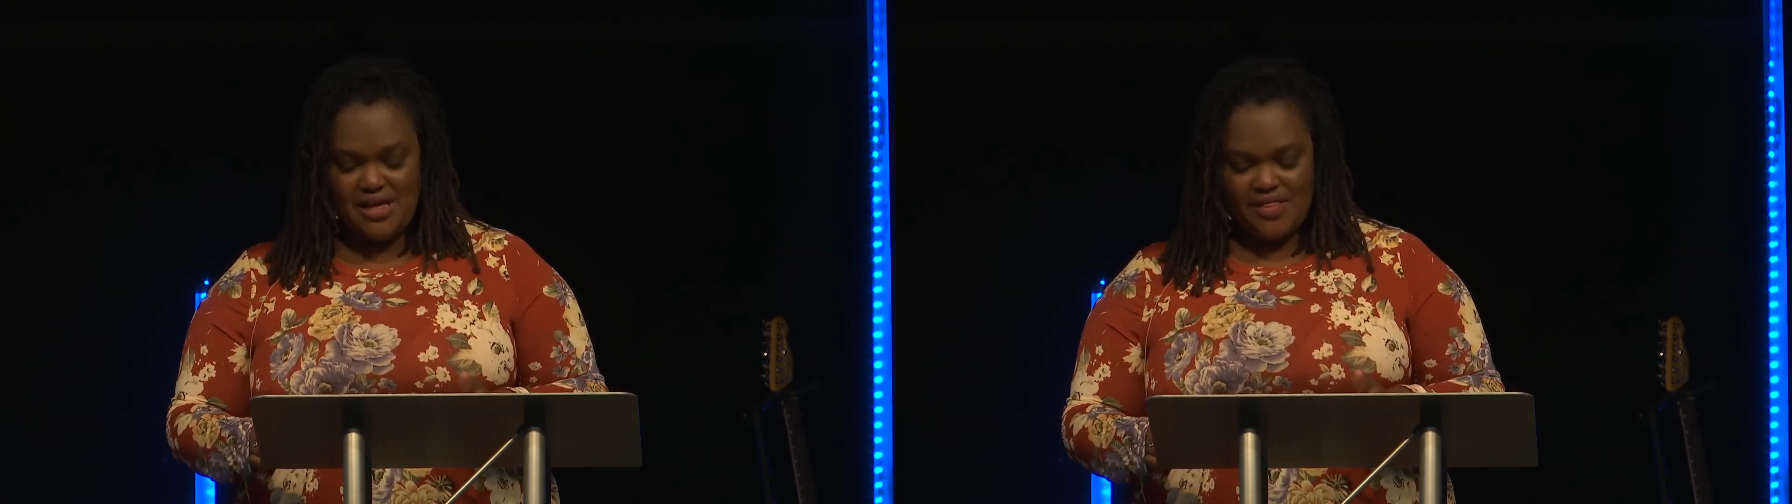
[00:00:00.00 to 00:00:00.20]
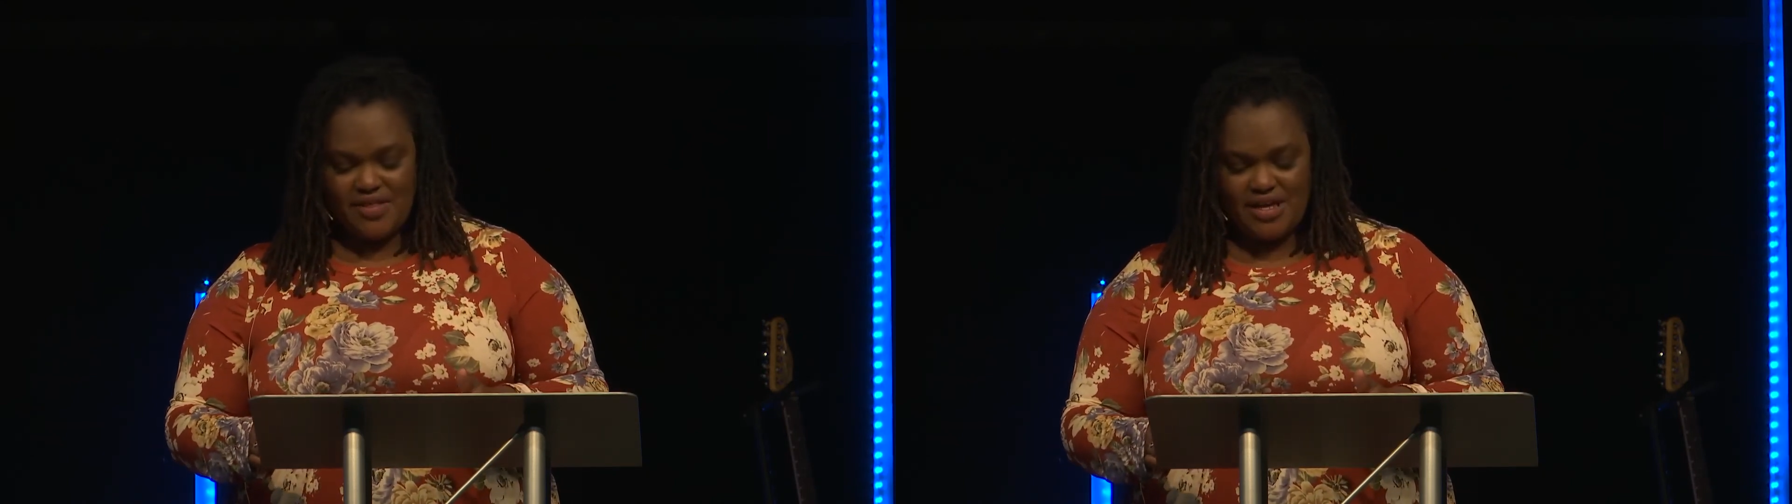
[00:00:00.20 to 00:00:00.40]

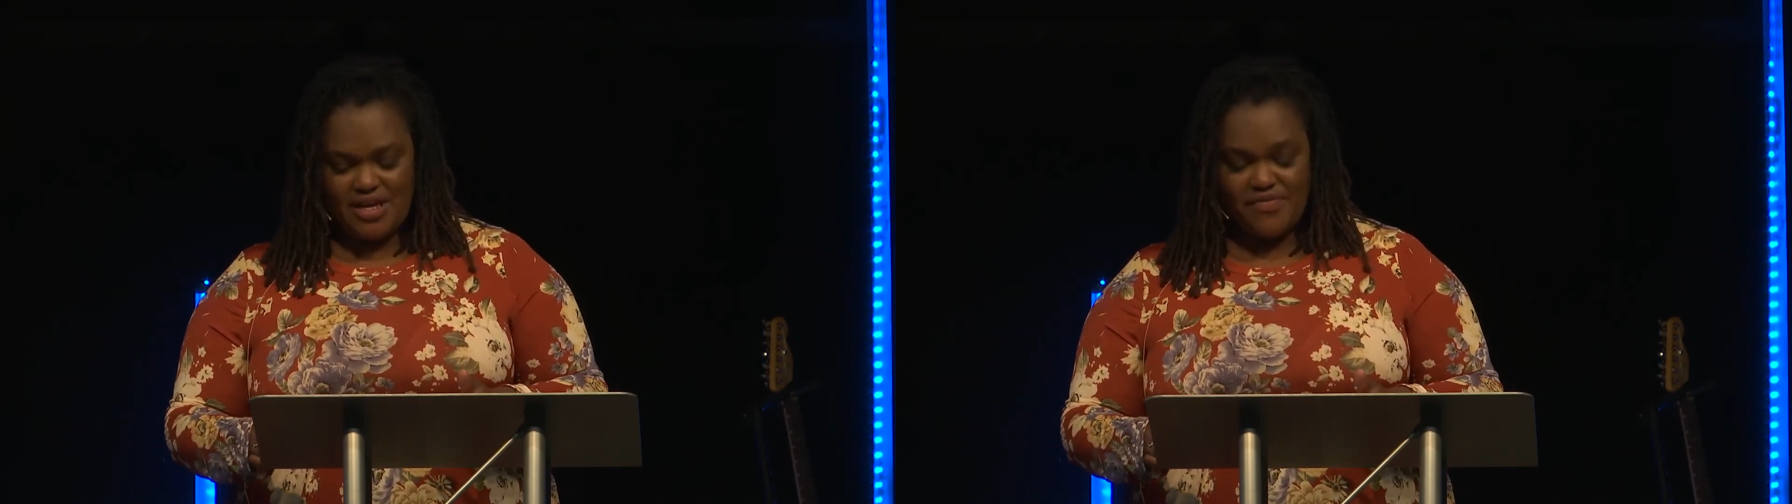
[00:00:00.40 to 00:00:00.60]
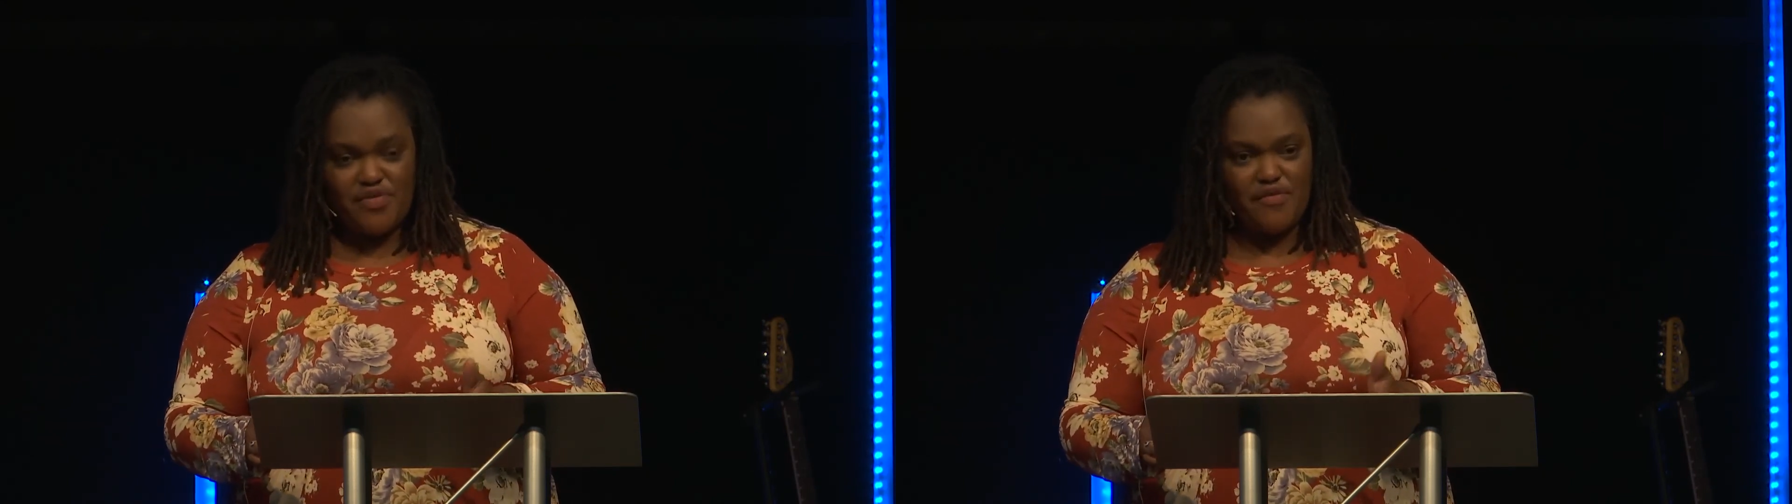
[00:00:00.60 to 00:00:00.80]
the
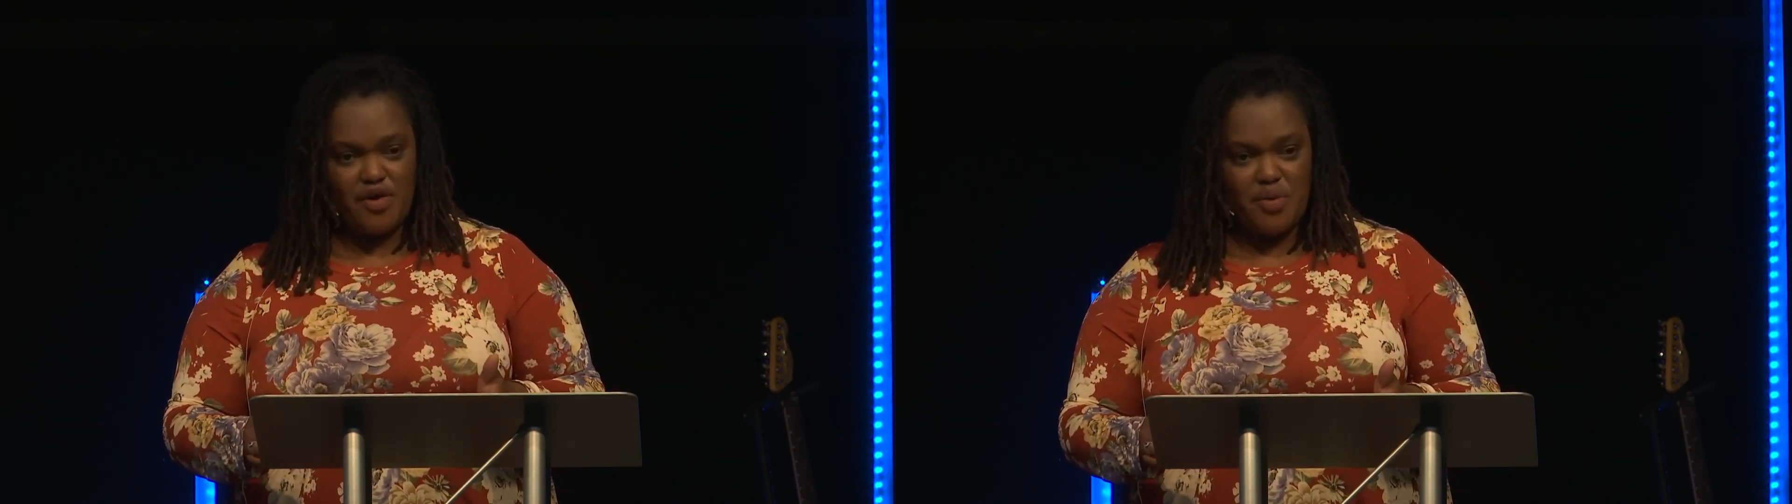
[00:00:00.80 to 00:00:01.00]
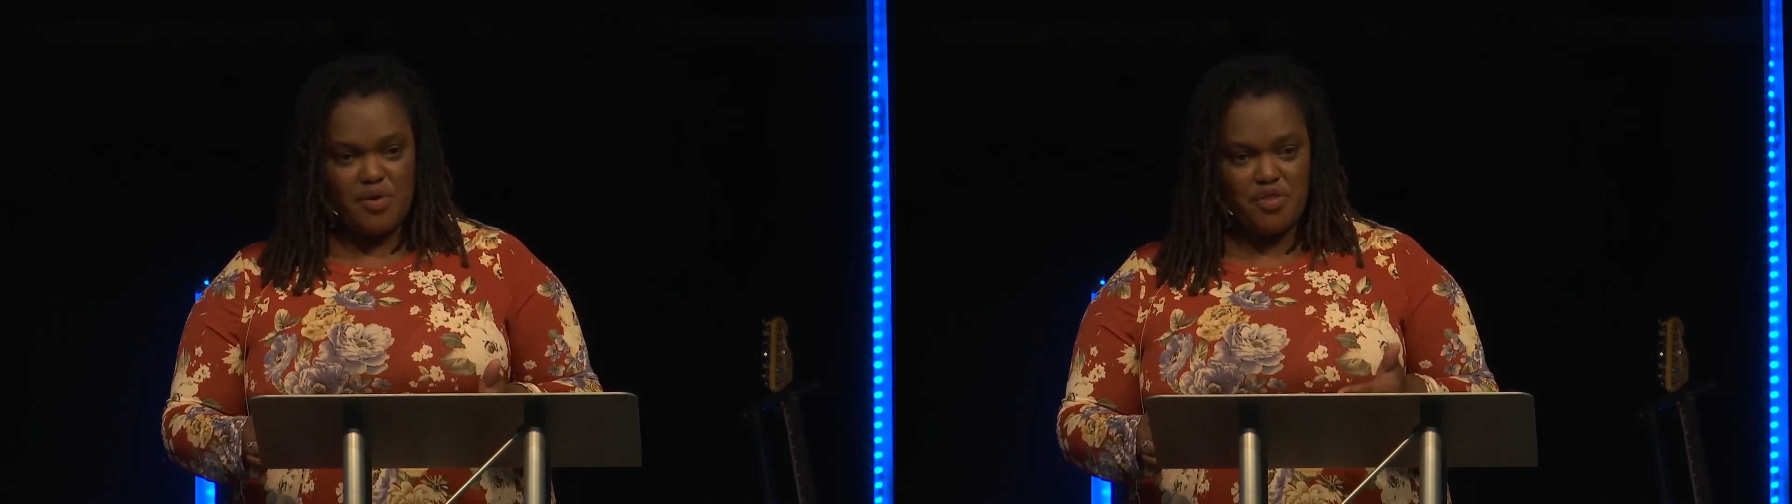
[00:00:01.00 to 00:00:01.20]
gift of going